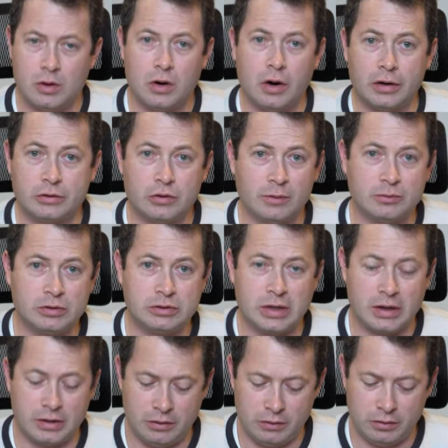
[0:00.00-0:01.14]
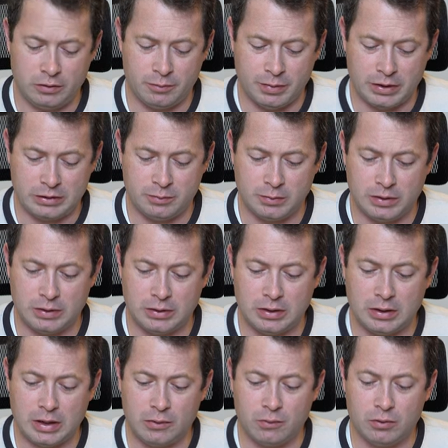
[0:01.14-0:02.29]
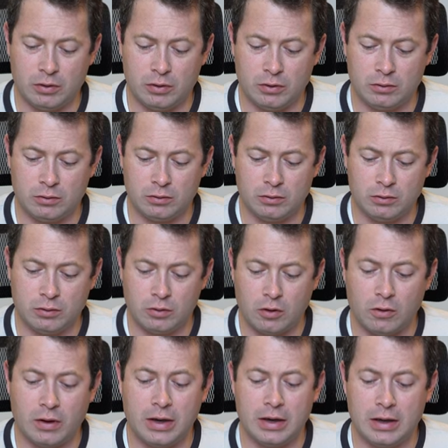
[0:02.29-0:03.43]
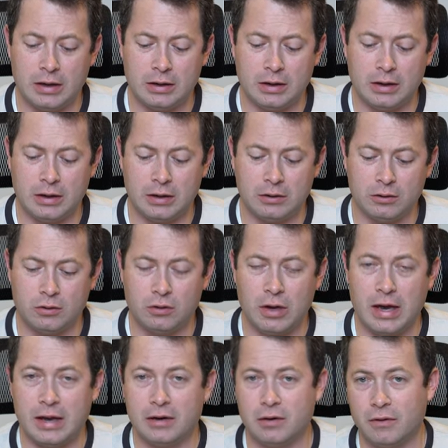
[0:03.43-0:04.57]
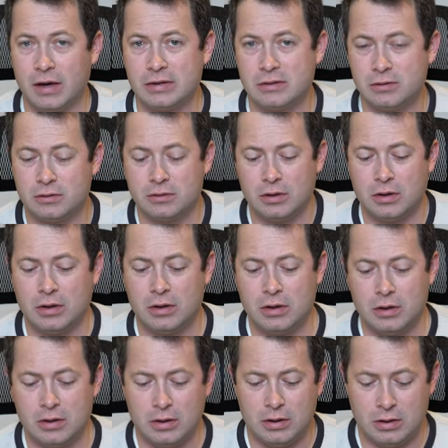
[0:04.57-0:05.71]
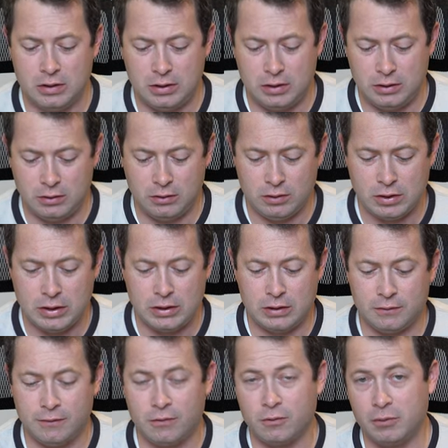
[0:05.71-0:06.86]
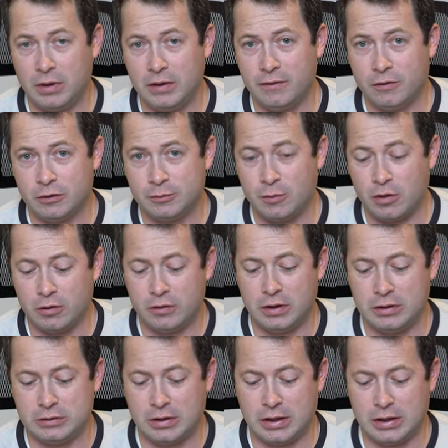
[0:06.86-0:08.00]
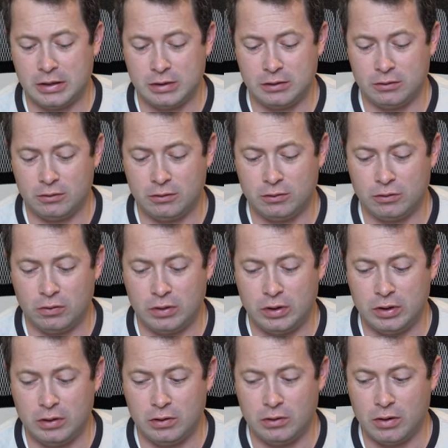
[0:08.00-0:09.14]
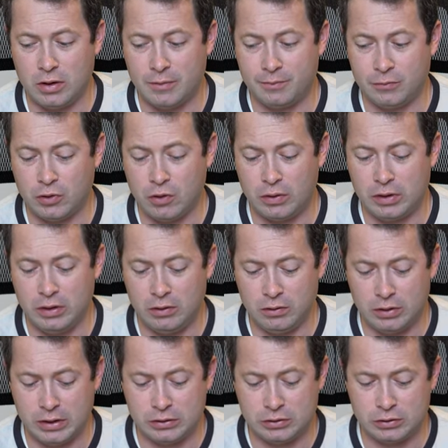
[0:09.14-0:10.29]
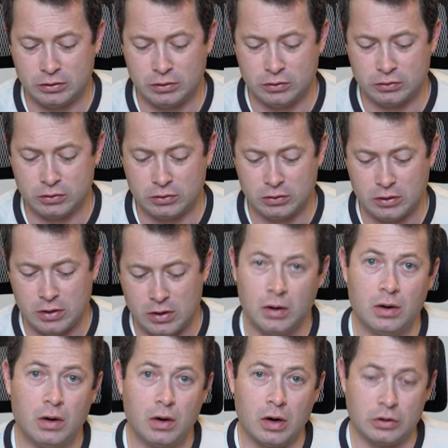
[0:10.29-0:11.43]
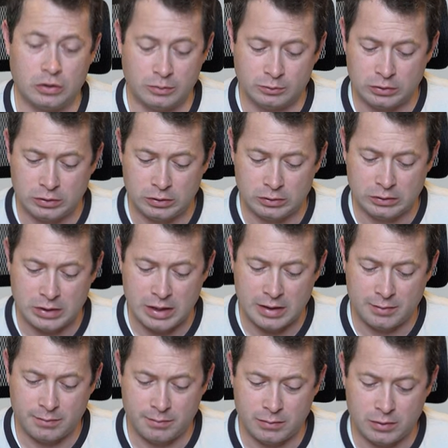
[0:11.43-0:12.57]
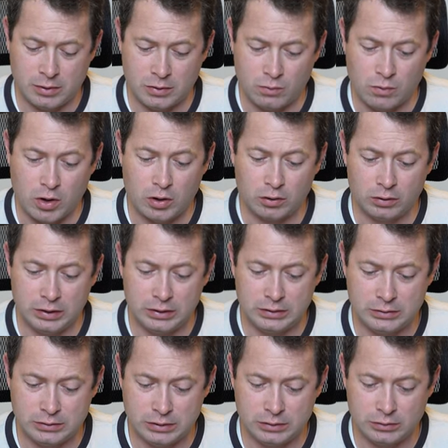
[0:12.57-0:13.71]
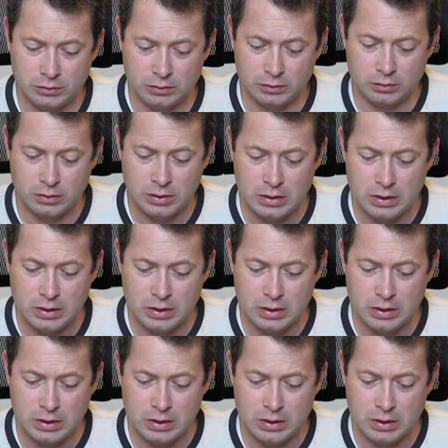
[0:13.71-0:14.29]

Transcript: Alright, so I'm just down here in the basement and I will go ahead and add device here and then for me for SmartThings I can do it um, go in here and search alright so I'm just gonna type uh, water leak sensor